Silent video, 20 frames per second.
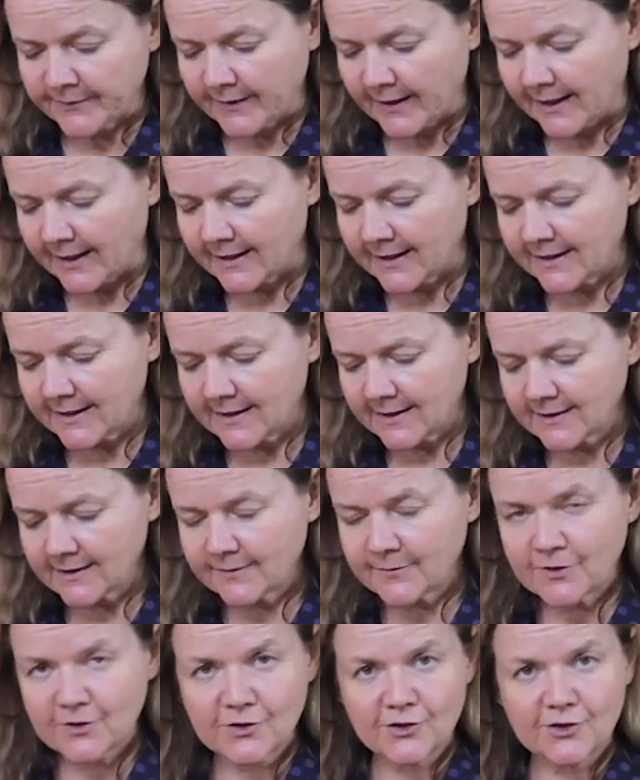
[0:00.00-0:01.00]
And I'm
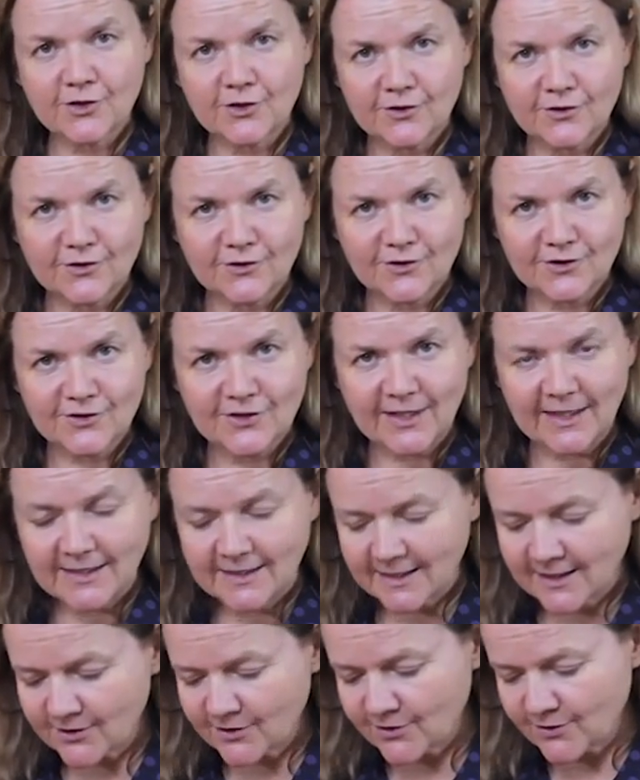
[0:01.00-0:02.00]
going to show you the
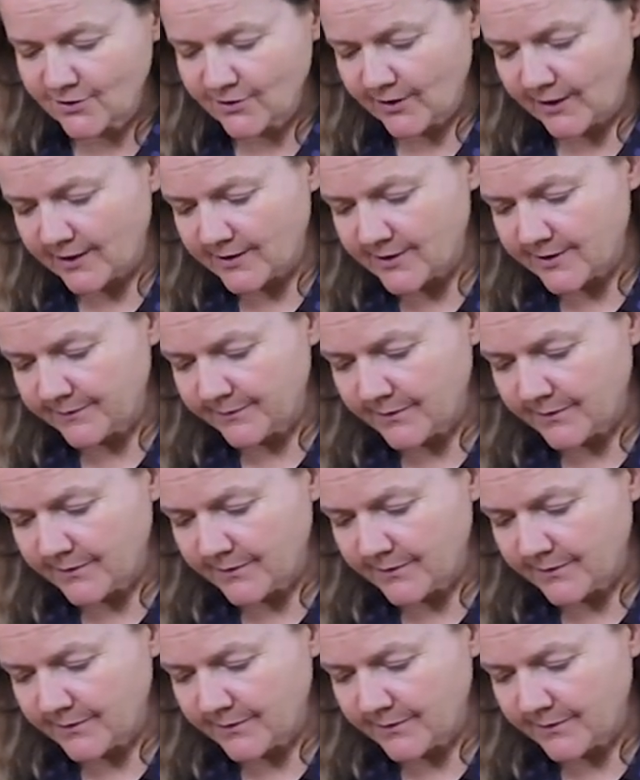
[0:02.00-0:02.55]
technique to do that.